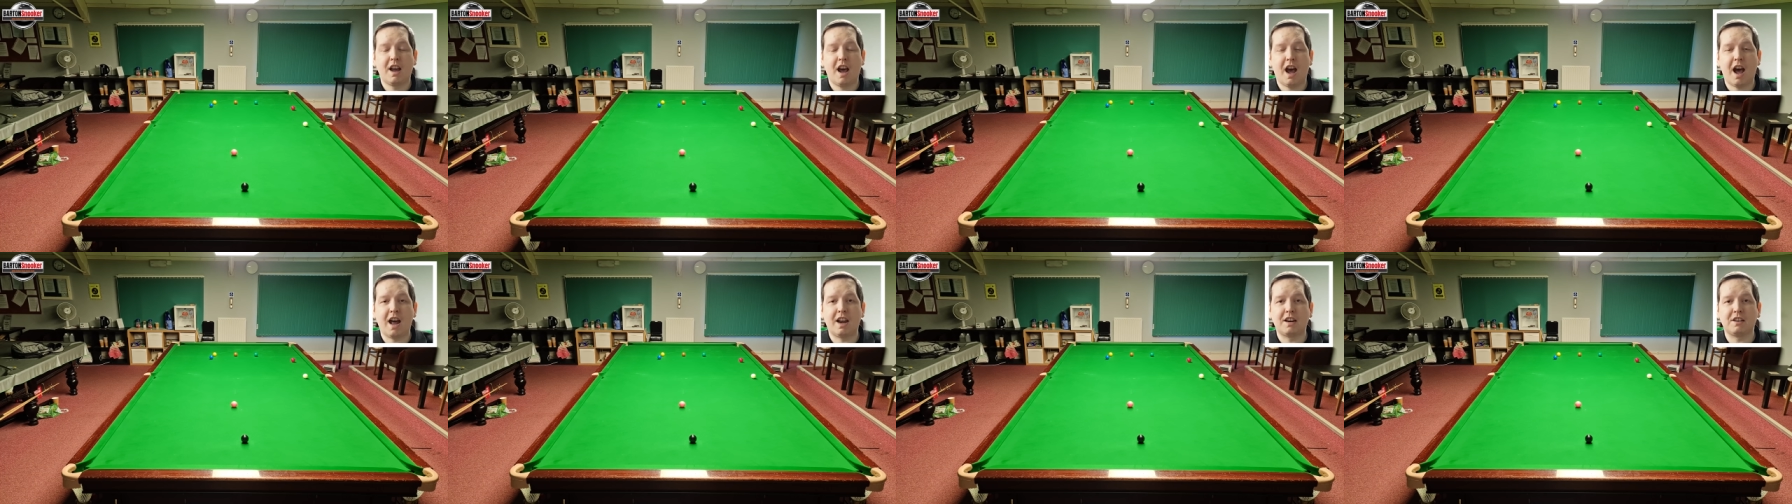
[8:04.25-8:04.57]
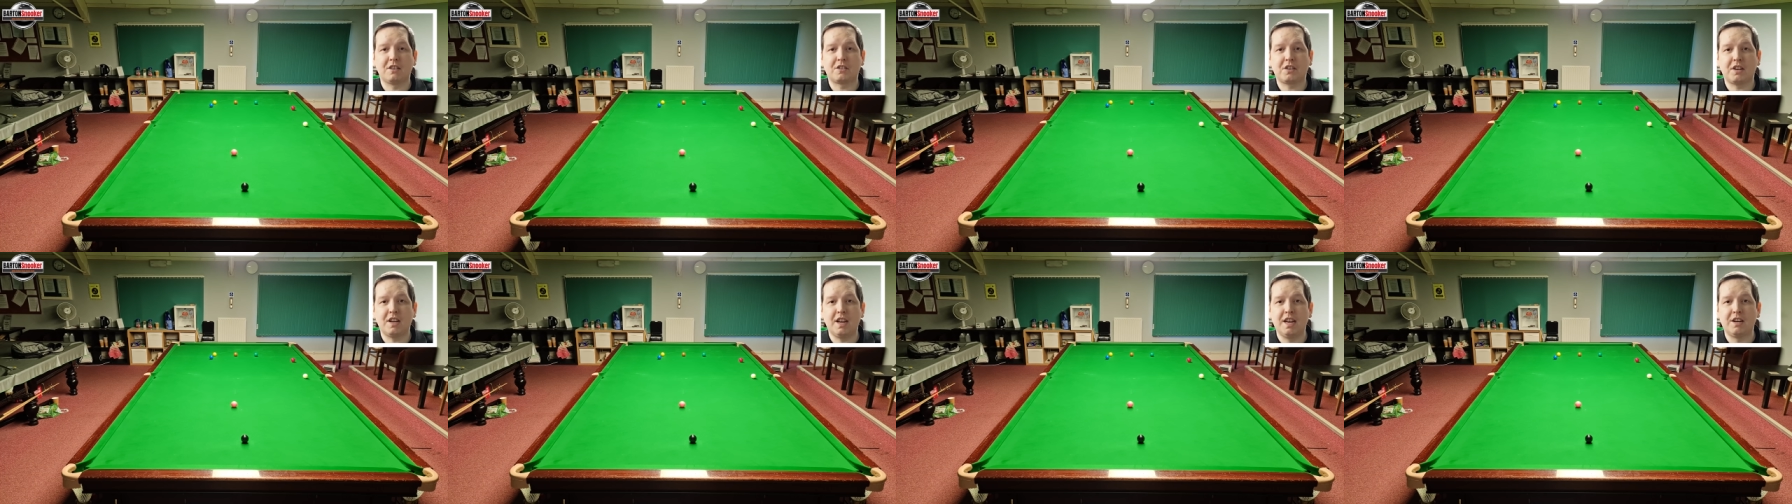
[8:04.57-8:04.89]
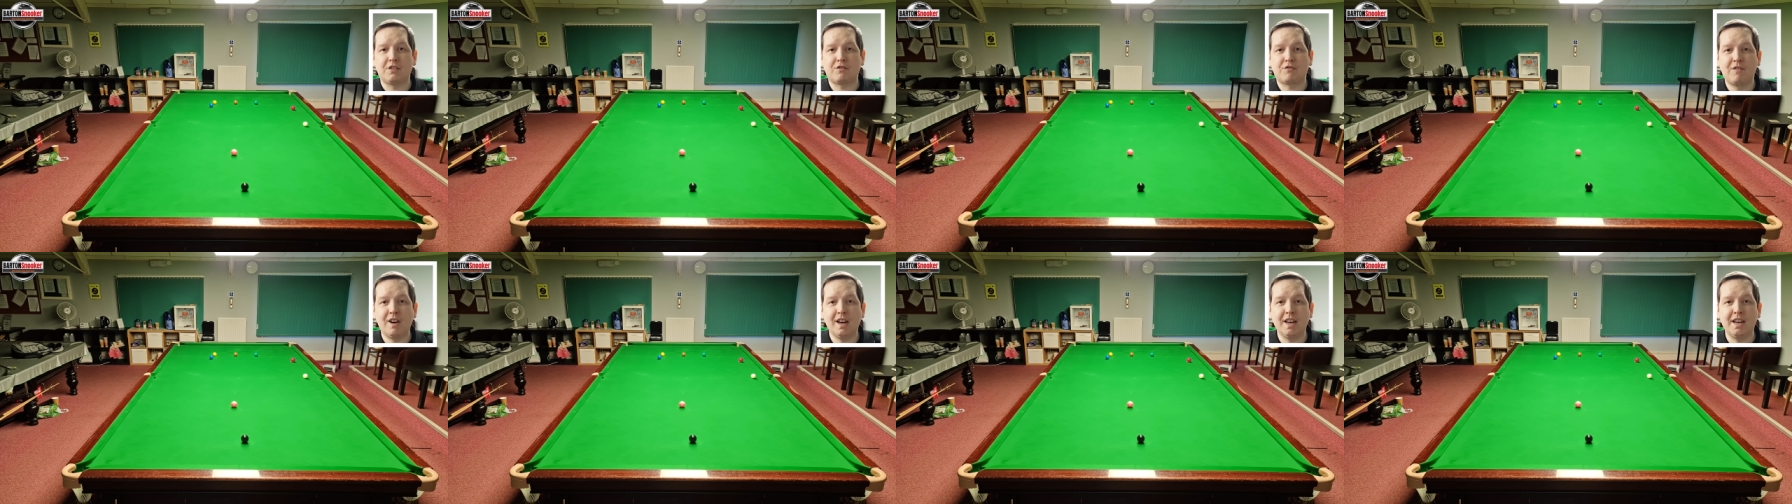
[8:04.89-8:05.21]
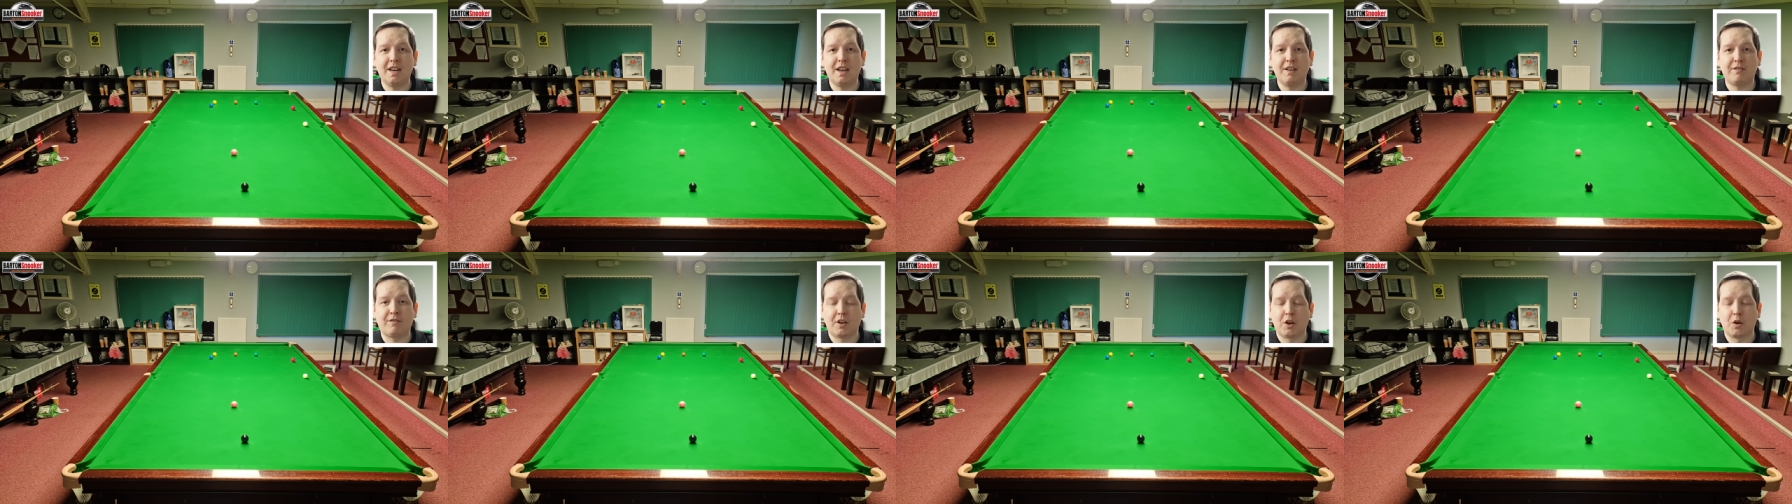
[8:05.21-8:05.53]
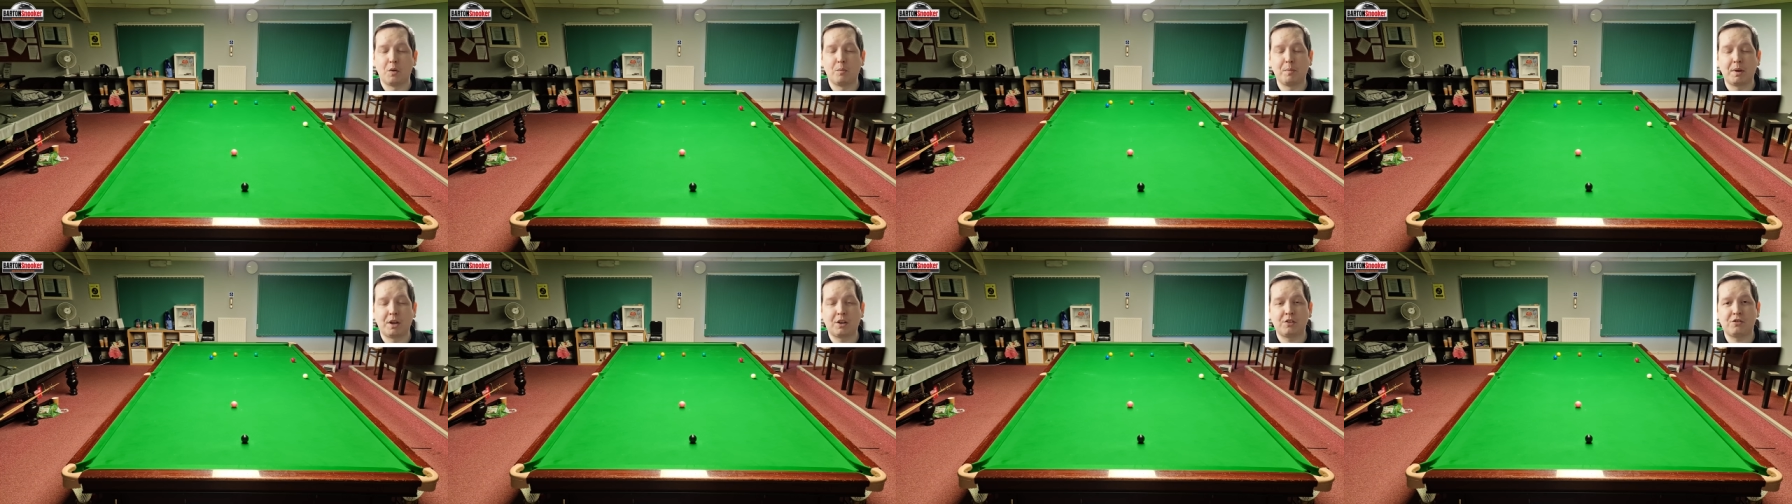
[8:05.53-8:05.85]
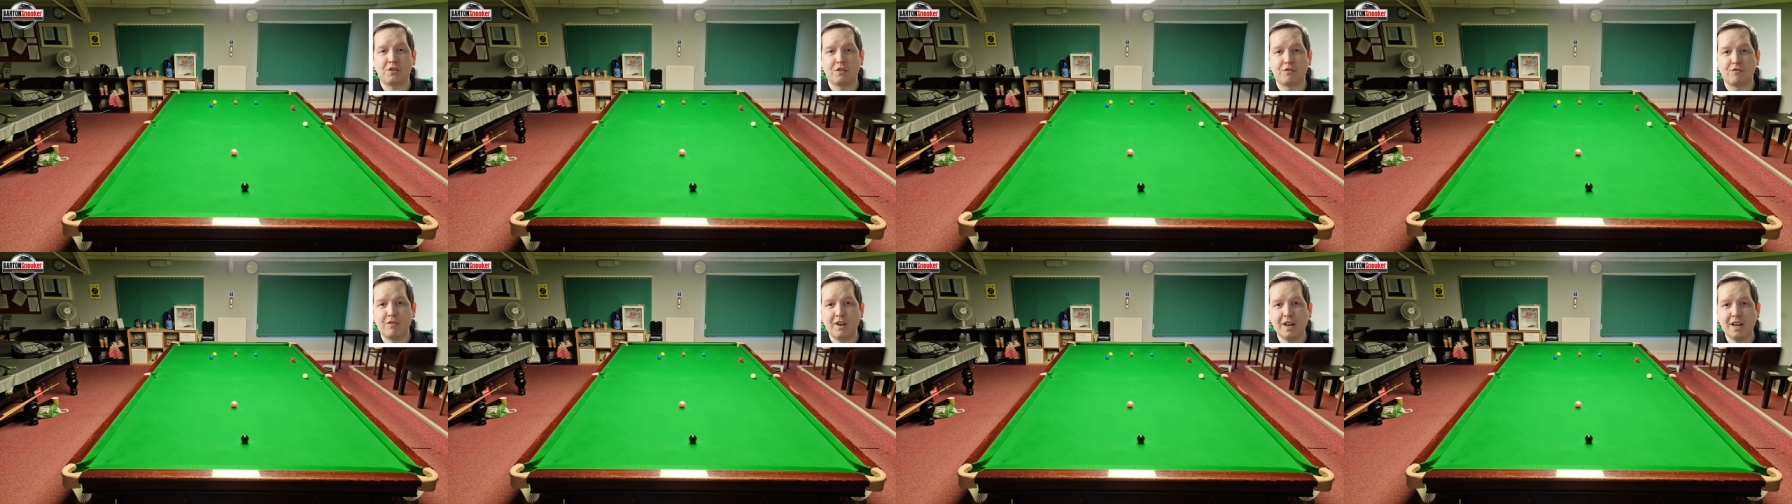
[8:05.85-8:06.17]
And it's really difficult because
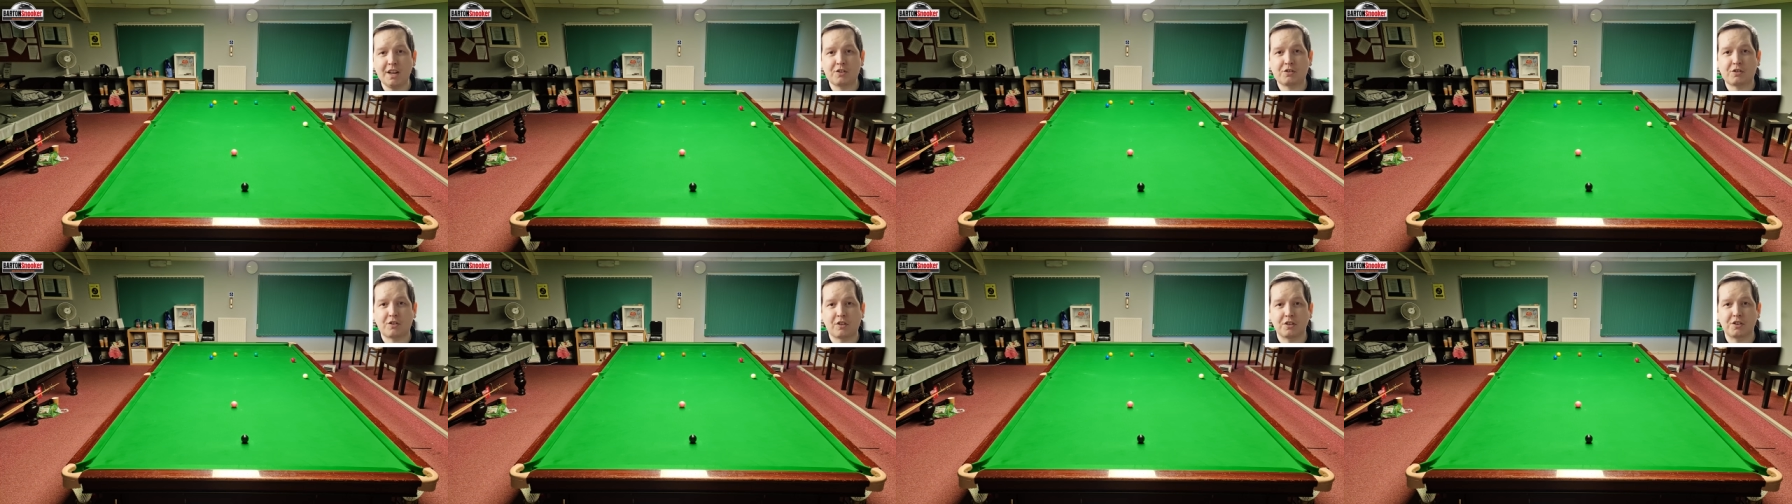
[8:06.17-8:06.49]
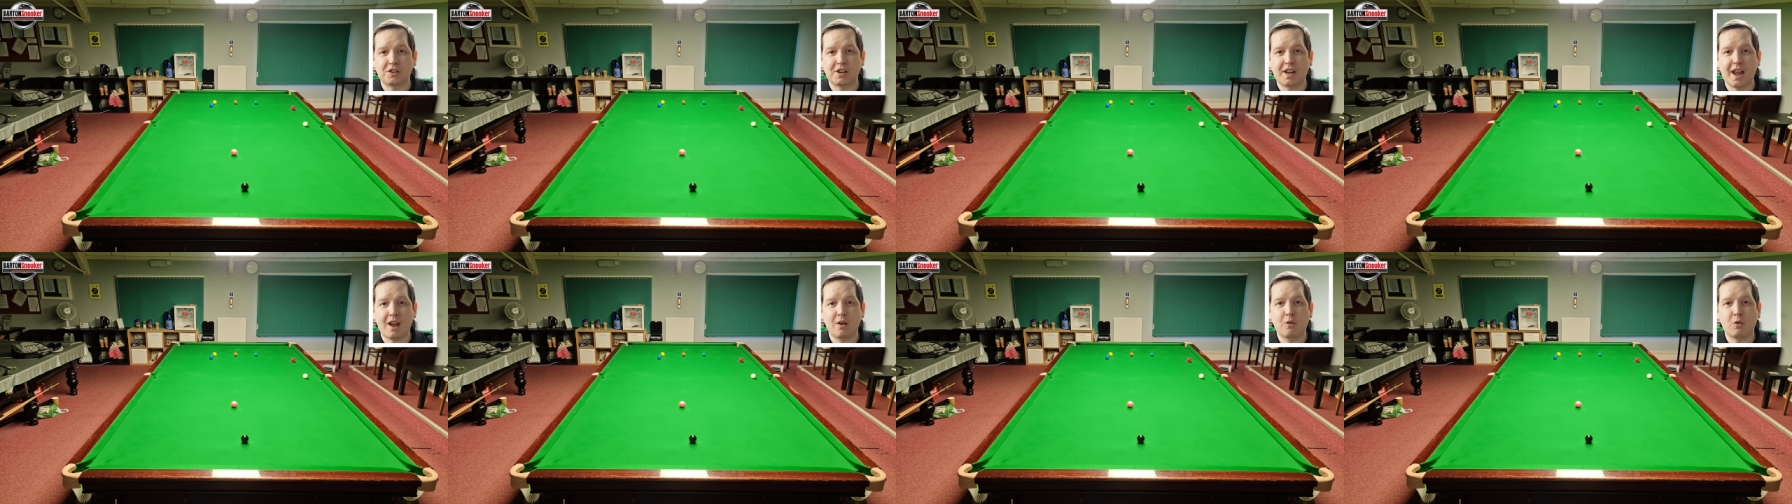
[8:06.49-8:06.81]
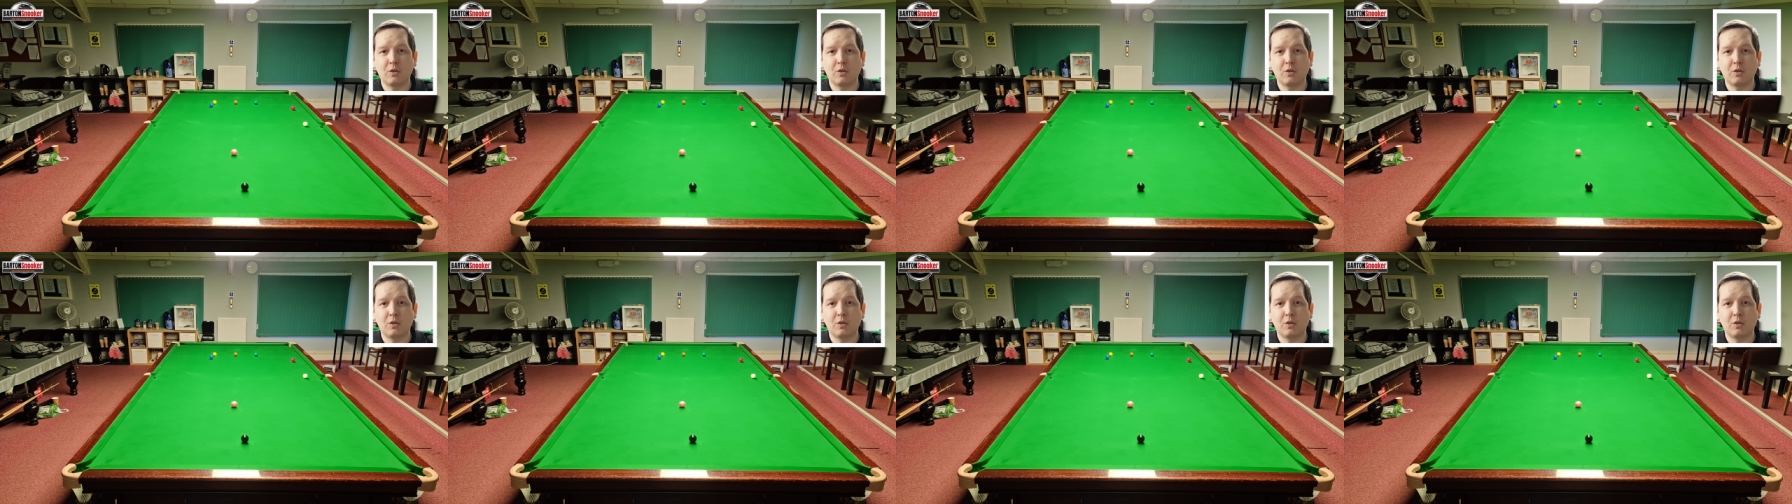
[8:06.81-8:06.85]
you're really trying to get